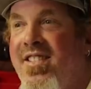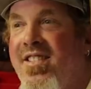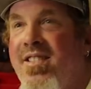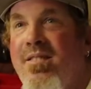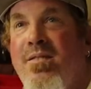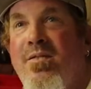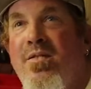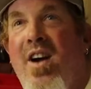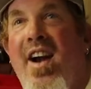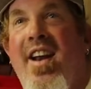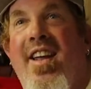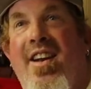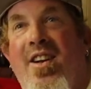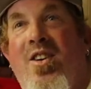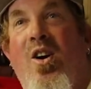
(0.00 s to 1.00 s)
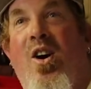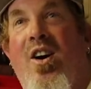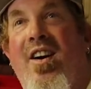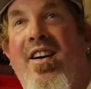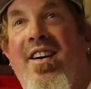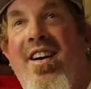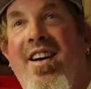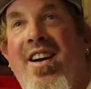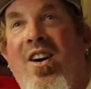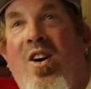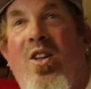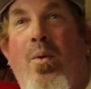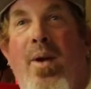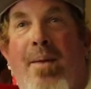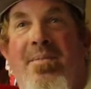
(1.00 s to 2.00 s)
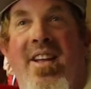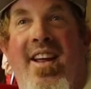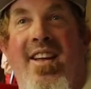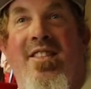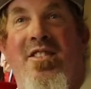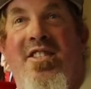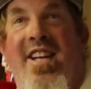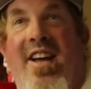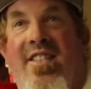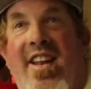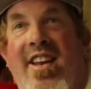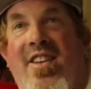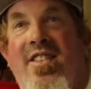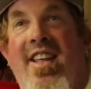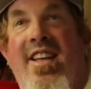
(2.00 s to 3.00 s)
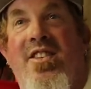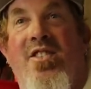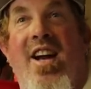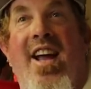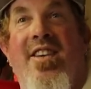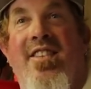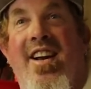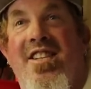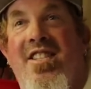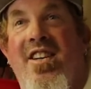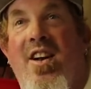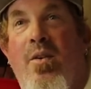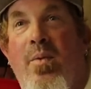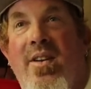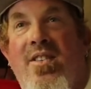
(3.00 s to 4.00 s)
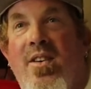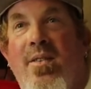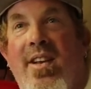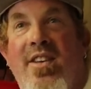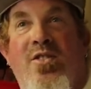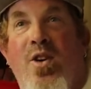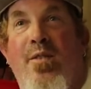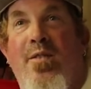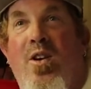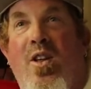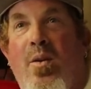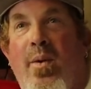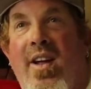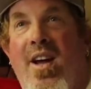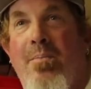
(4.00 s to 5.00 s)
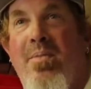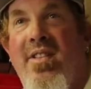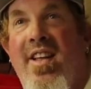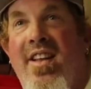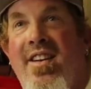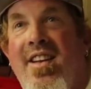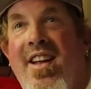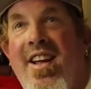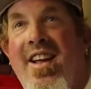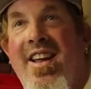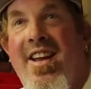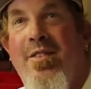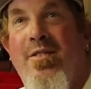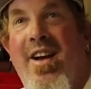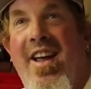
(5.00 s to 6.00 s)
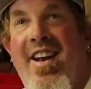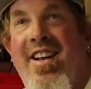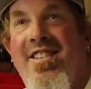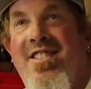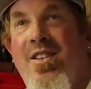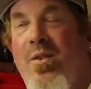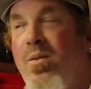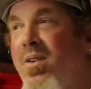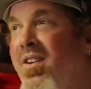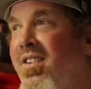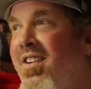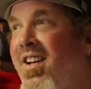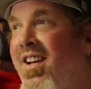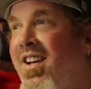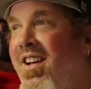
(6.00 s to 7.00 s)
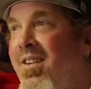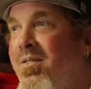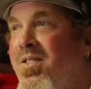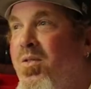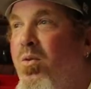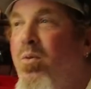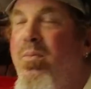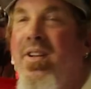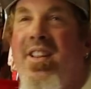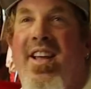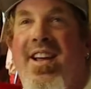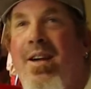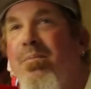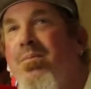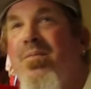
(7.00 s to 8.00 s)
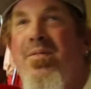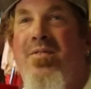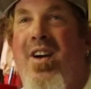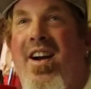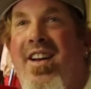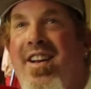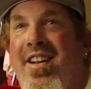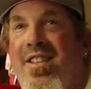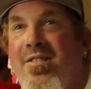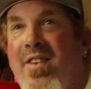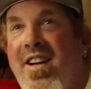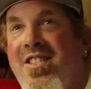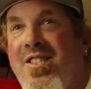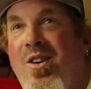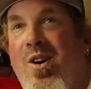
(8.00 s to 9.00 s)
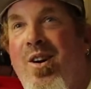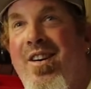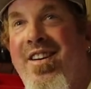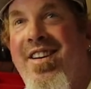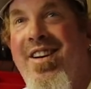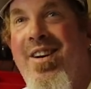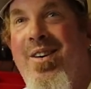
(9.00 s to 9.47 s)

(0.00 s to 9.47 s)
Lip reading: is riding in a car all the way up to Englishtown that he could then drag race. He drove it all the way up and then he ran it. So it was cool being like, I'm riding in the race car,